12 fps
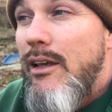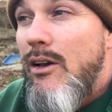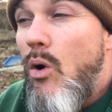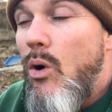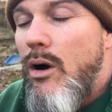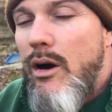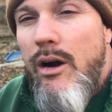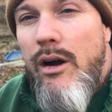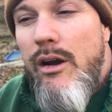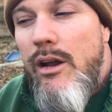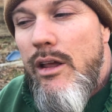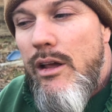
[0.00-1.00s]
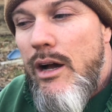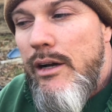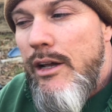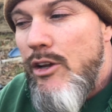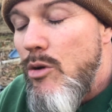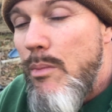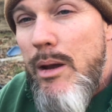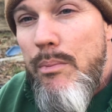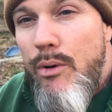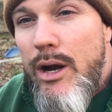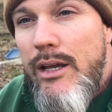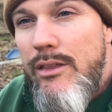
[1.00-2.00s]
or uh, you may
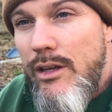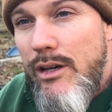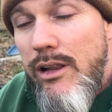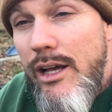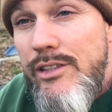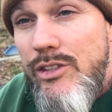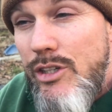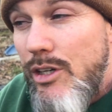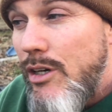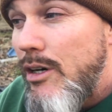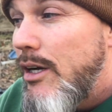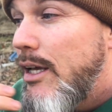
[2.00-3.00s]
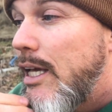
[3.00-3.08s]
break the cluster